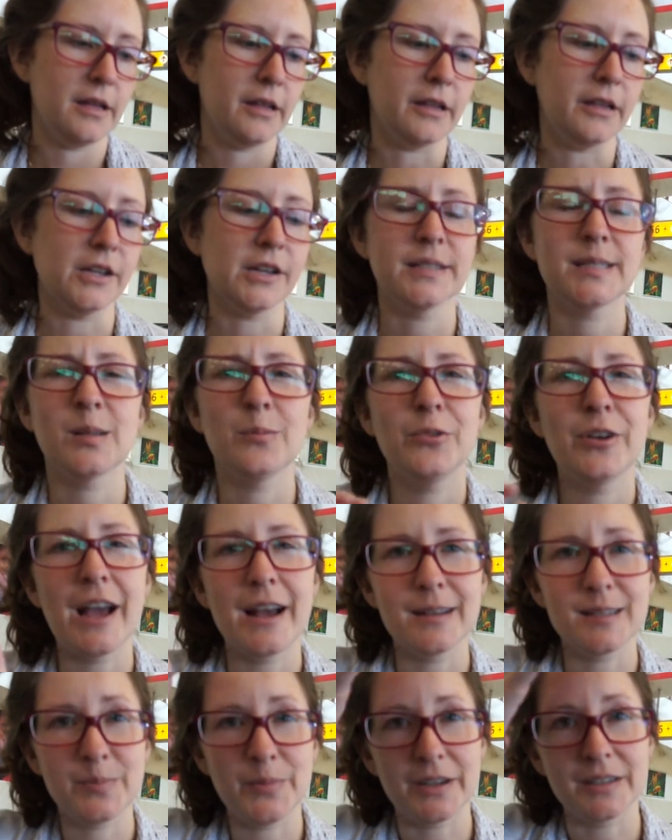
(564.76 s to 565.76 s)
Yeah, someone
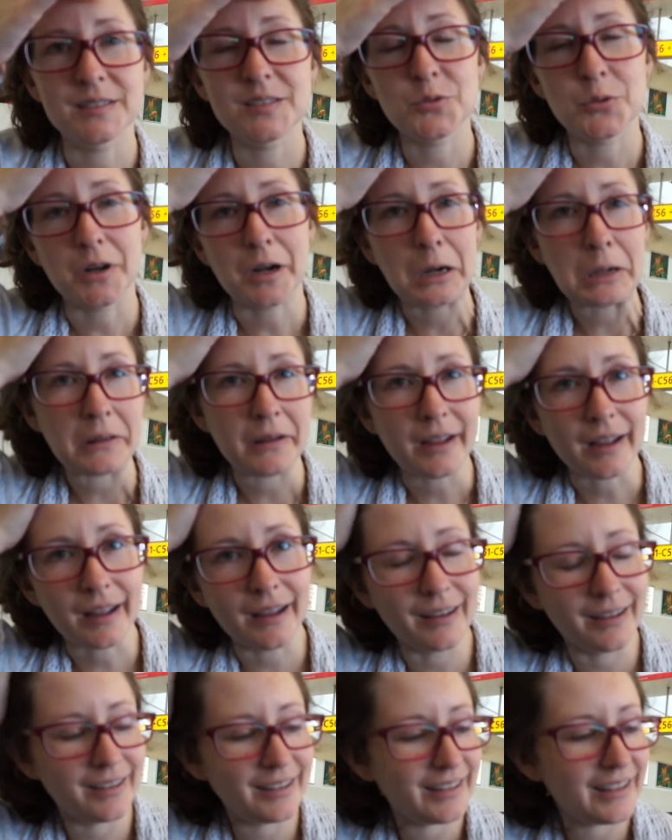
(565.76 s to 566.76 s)
asked me on Twitter, like,
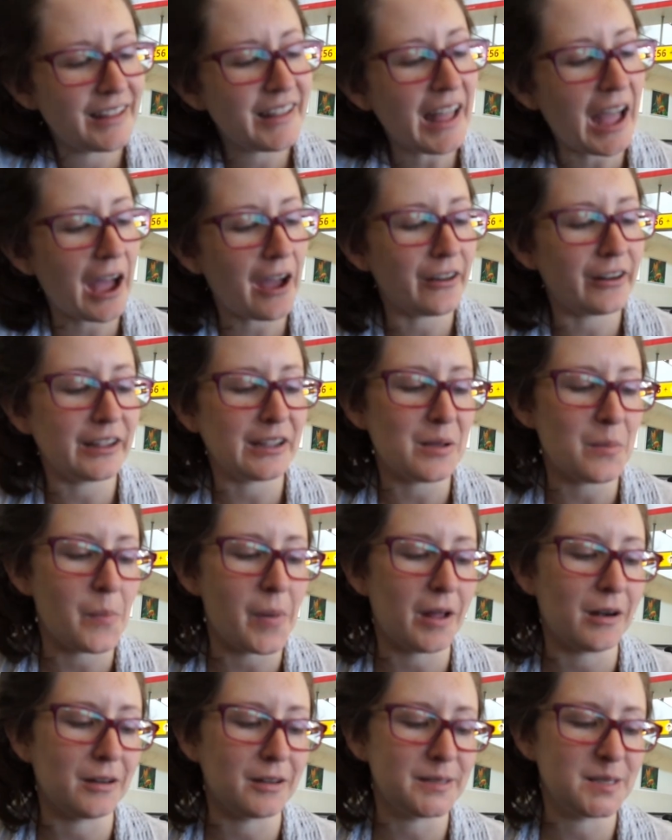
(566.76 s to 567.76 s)
how to get
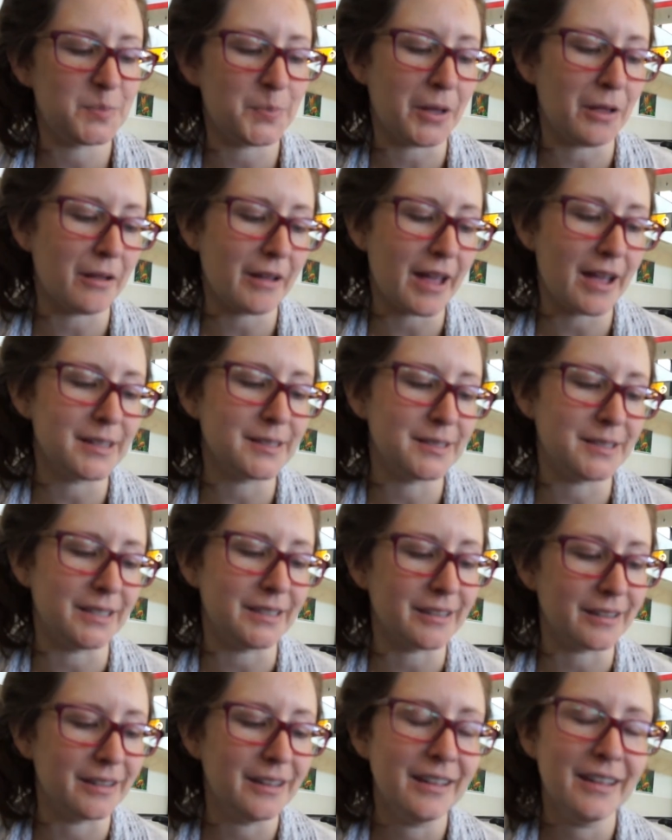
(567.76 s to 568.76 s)
better at
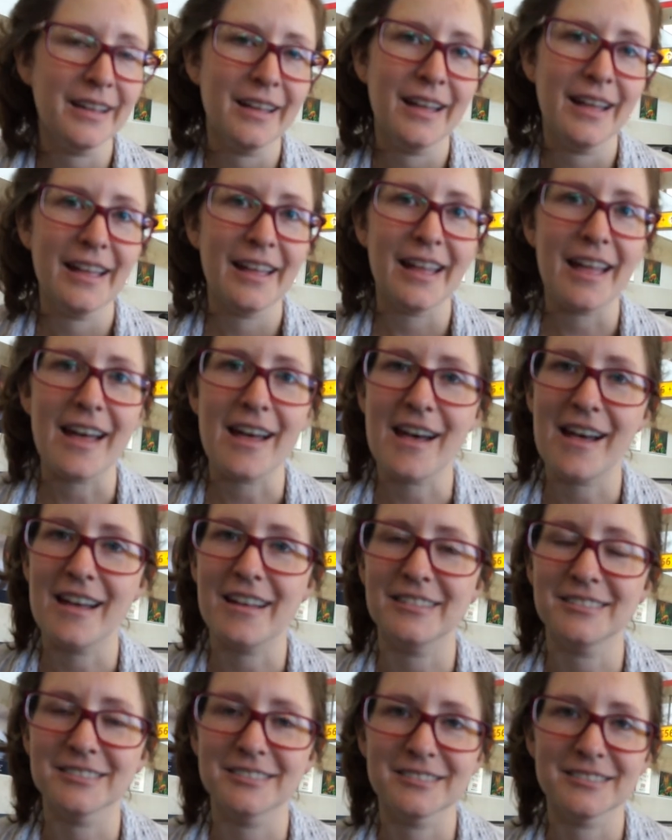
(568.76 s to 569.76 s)
spellcasting.
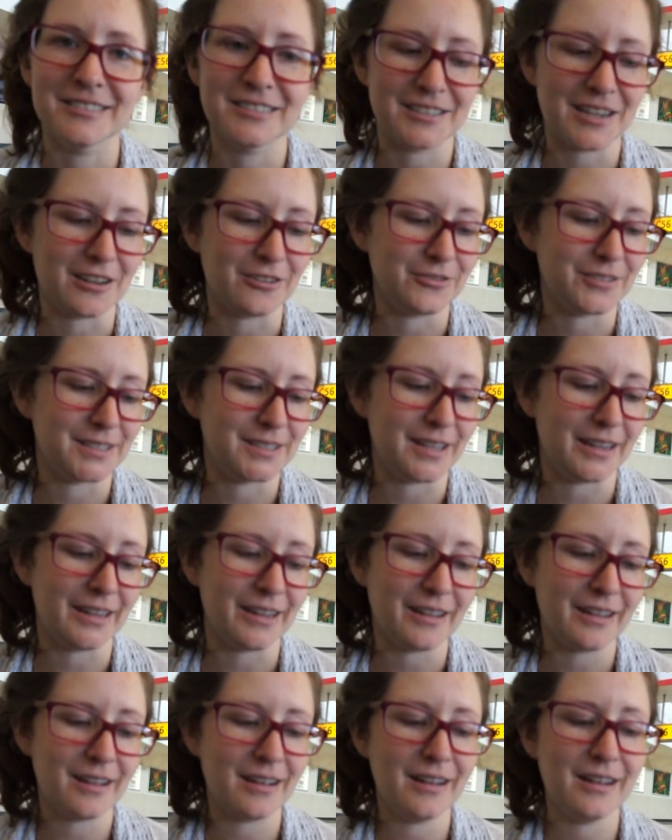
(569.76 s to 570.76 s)
And I was
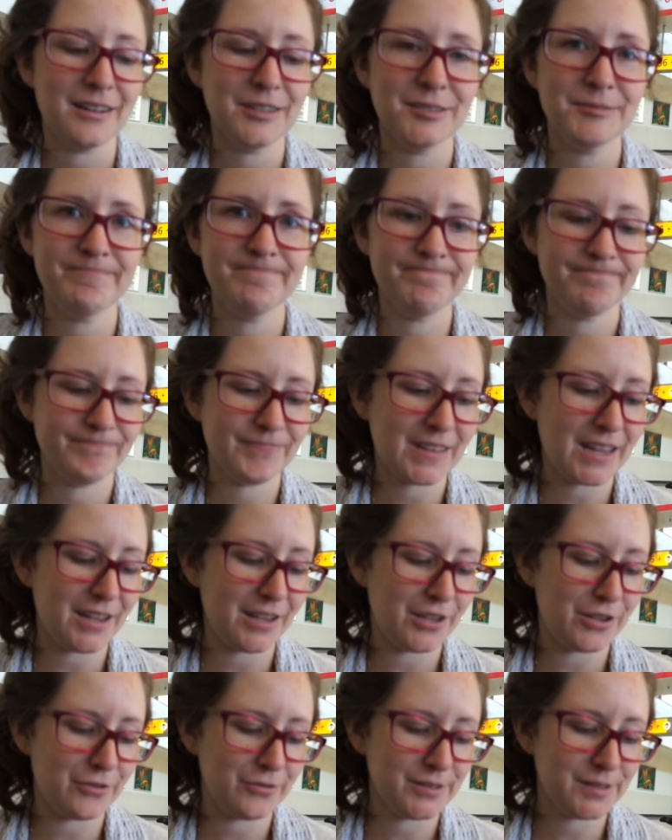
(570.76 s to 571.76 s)
like,
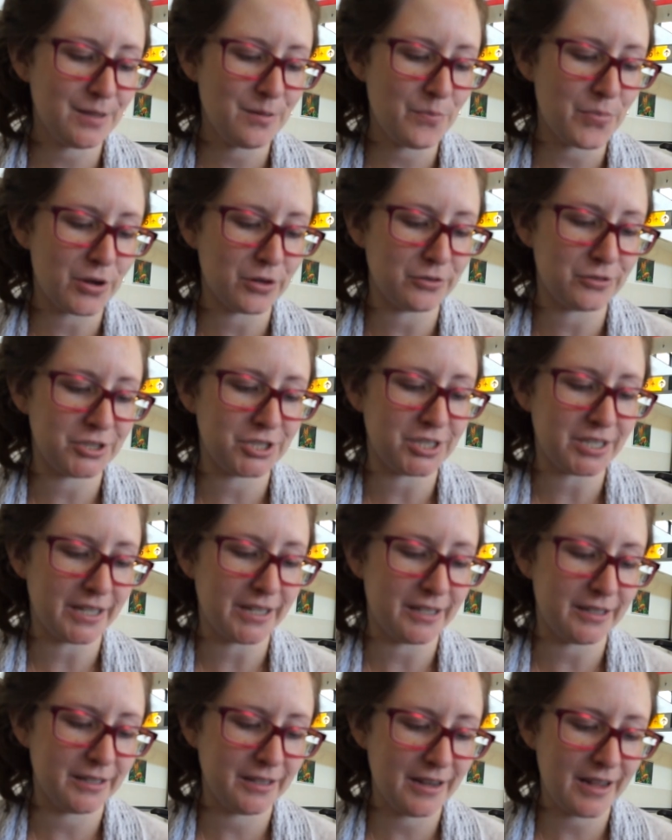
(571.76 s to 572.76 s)
use a
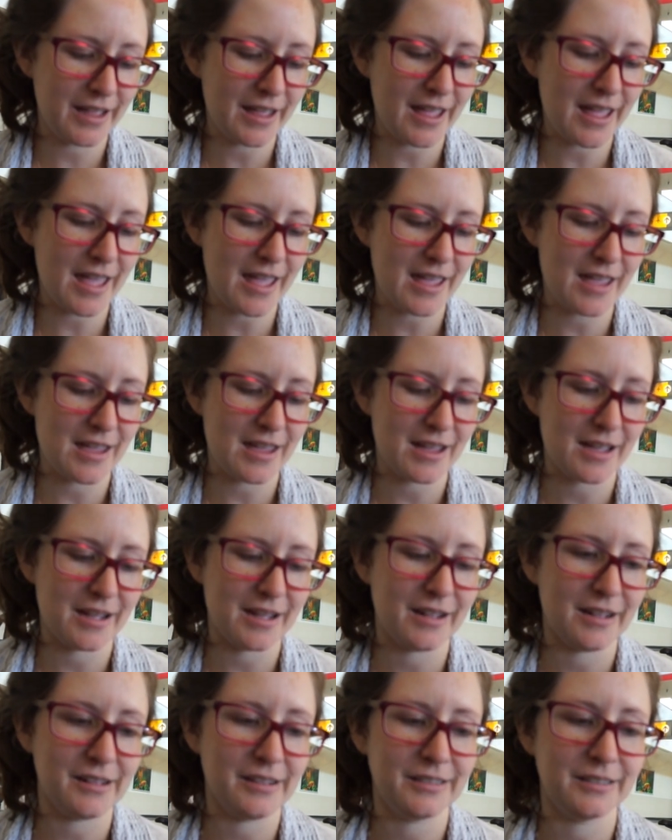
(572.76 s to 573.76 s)
potion
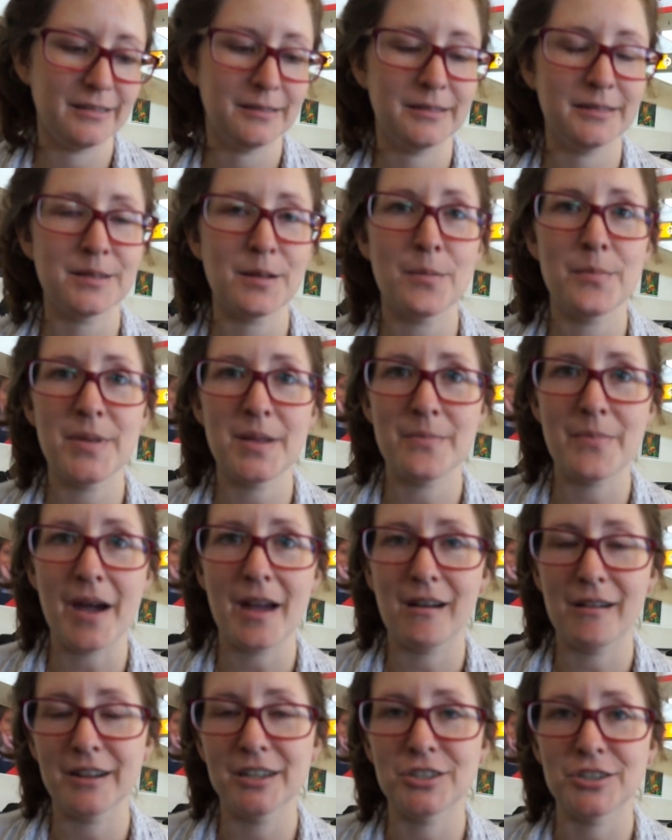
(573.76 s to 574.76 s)
and be
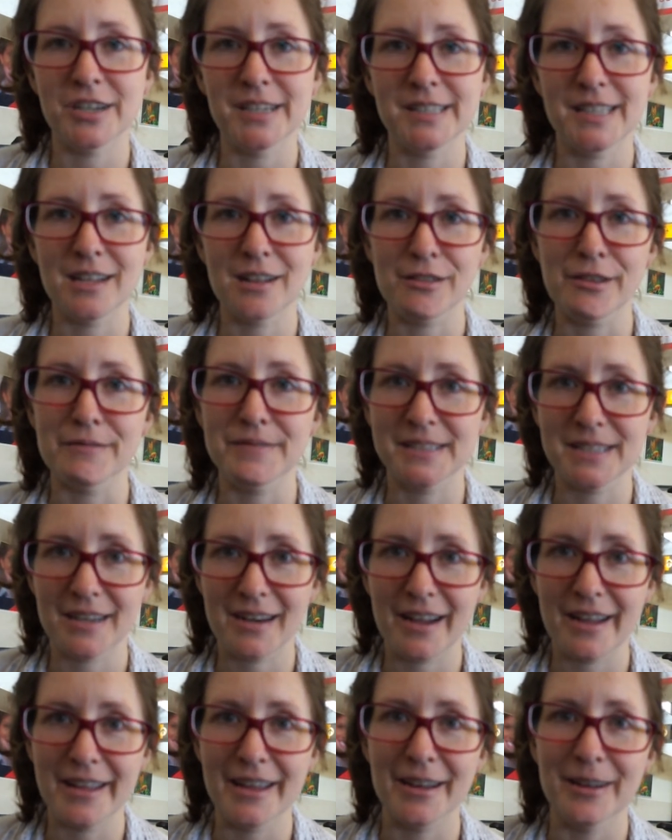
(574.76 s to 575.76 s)
better at tracing glyphs than
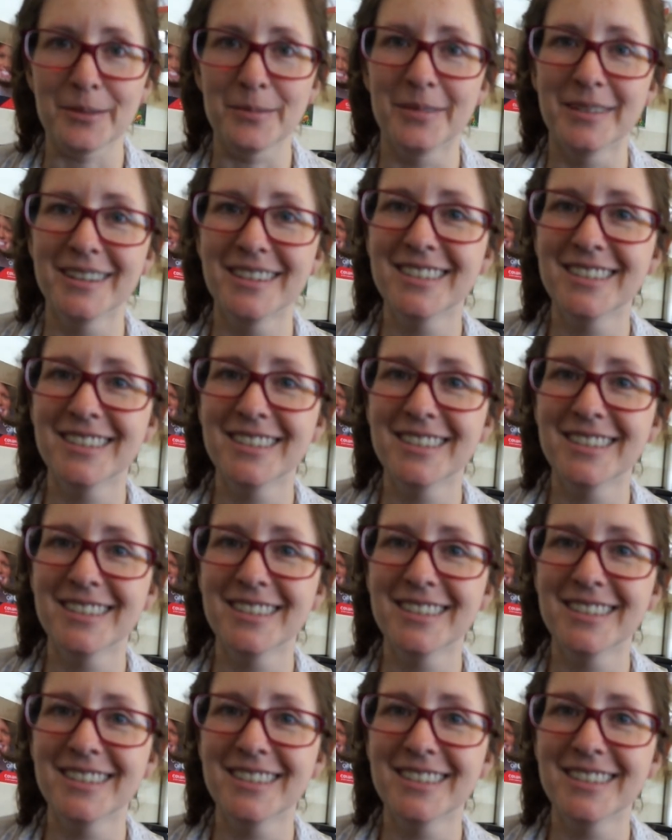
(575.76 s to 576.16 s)
I am.